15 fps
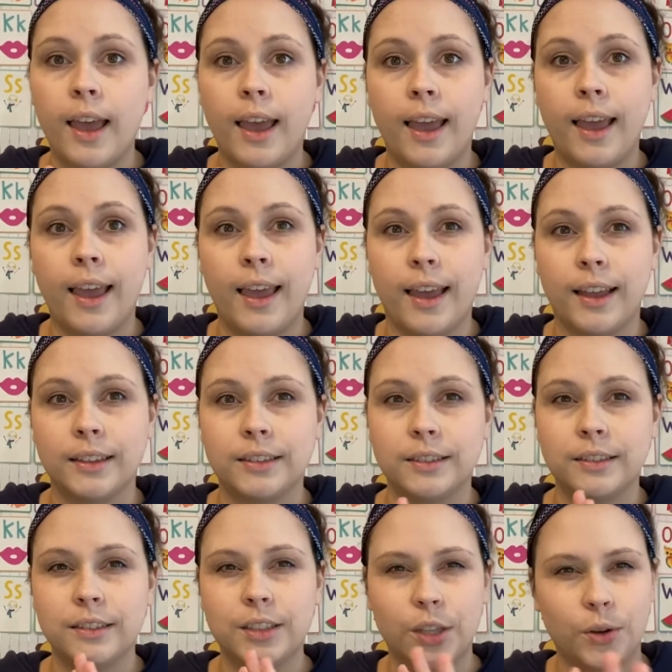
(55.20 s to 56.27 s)
And
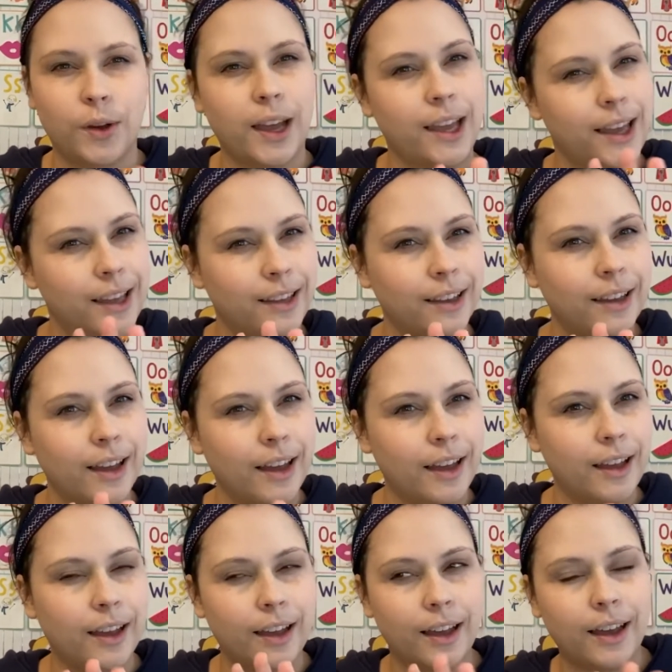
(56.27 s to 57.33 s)
so I
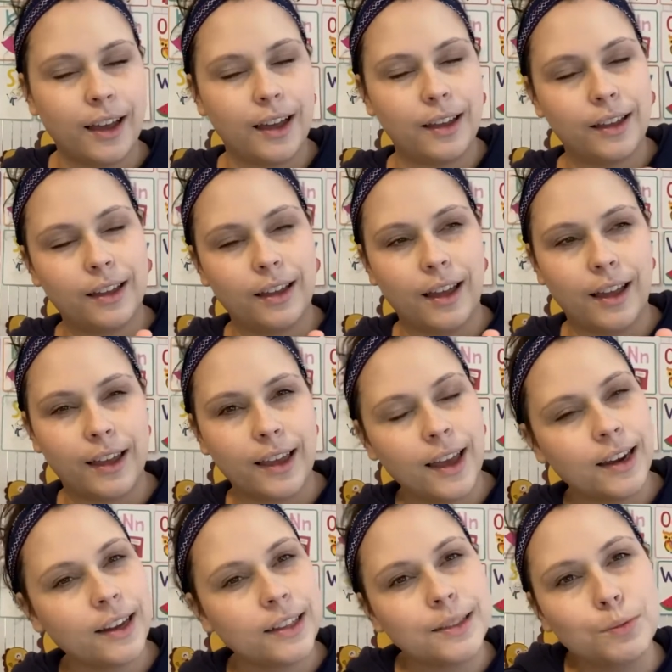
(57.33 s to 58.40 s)
kind of
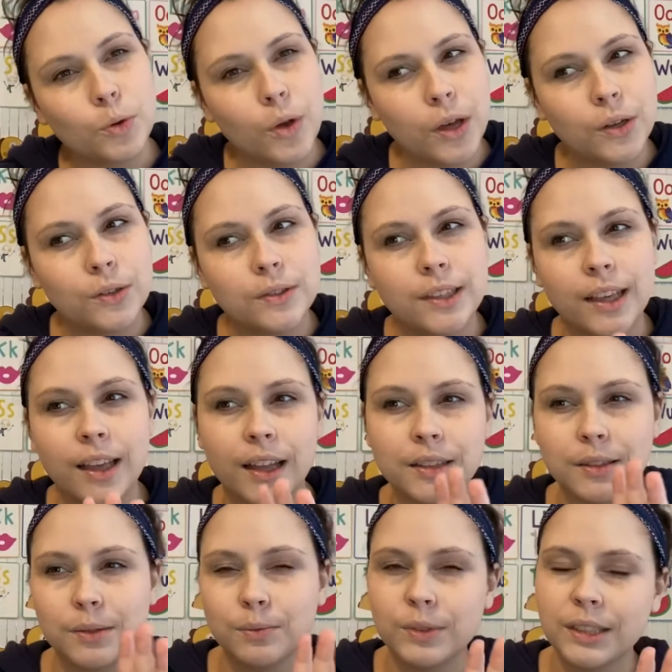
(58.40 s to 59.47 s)
got some quotes, I got
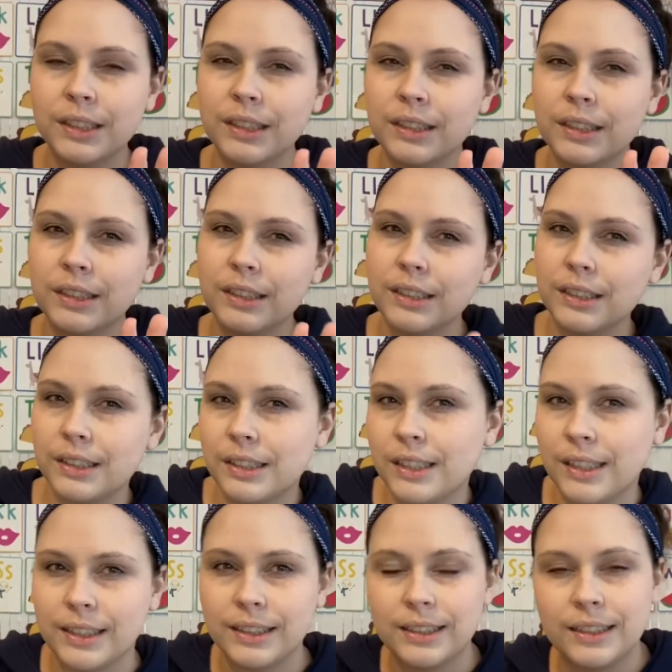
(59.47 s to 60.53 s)
some
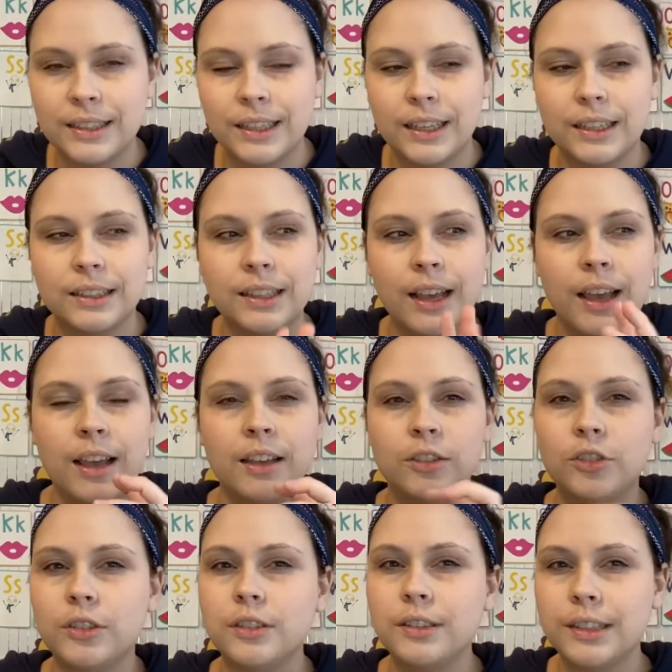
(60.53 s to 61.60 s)
statistics
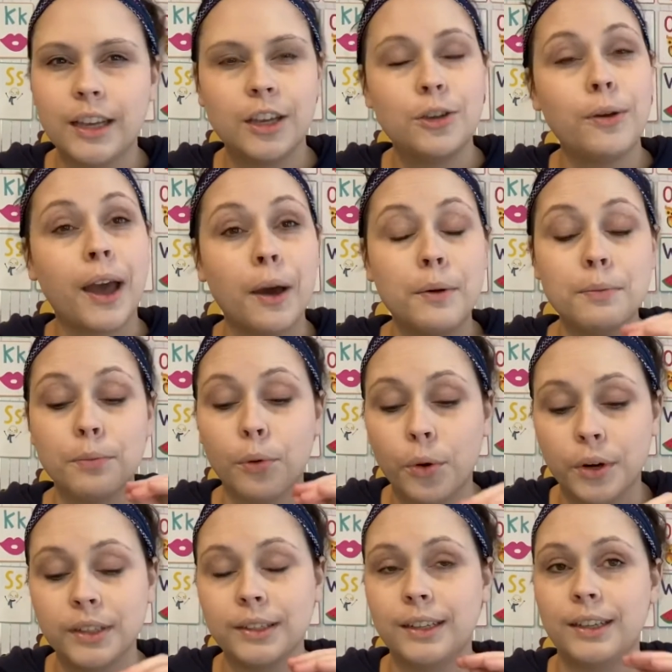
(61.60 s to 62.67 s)
just to tell you how
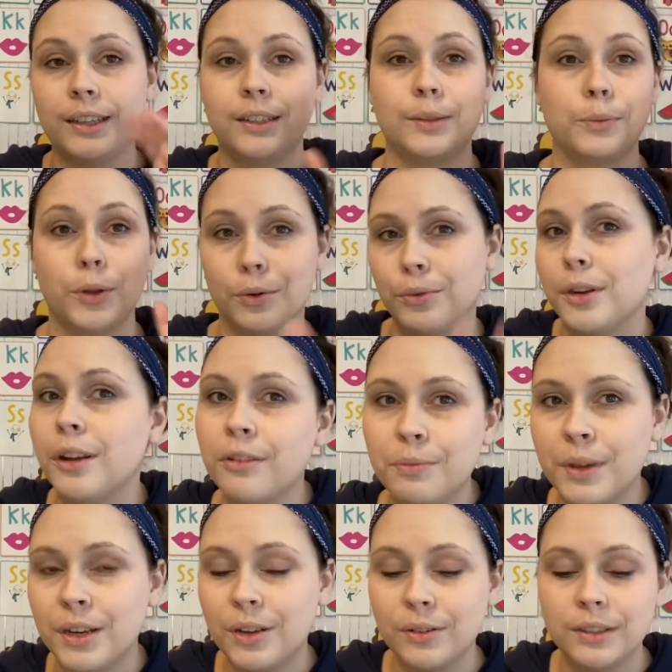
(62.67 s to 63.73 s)
important it is. I'm going to read off my
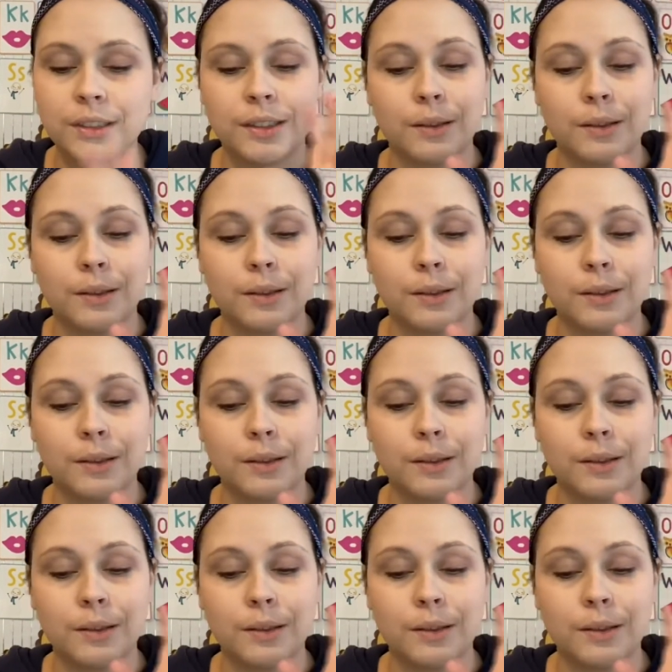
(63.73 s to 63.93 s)
notes because I'm